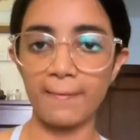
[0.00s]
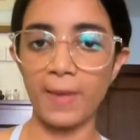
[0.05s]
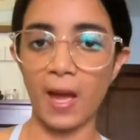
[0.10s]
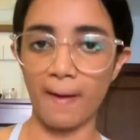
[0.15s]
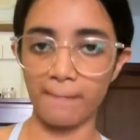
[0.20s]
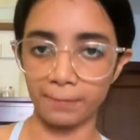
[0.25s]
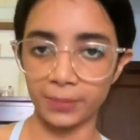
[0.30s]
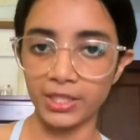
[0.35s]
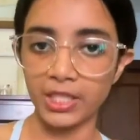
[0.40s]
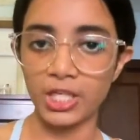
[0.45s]

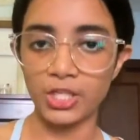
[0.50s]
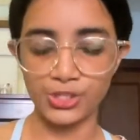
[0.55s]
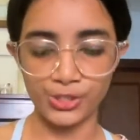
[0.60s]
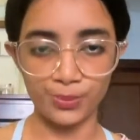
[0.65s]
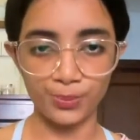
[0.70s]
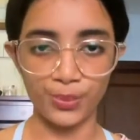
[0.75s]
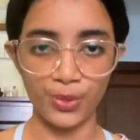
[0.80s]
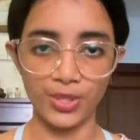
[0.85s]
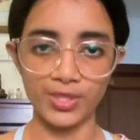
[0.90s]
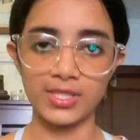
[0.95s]
application
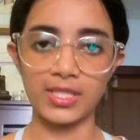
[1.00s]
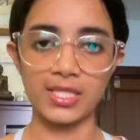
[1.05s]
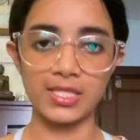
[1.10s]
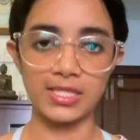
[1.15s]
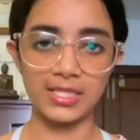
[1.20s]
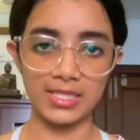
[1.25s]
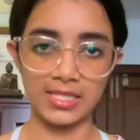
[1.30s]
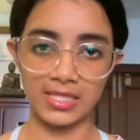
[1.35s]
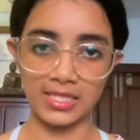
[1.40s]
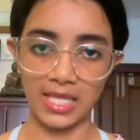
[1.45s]
process
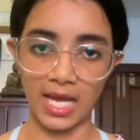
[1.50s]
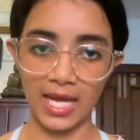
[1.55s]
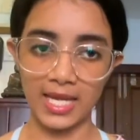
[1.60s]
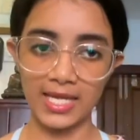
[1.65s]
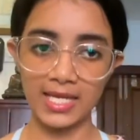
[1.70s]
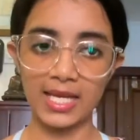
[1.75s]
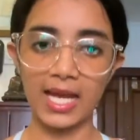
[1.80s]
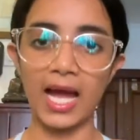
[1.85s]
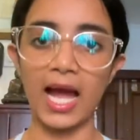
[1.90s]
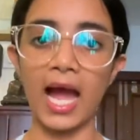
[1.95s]
is like,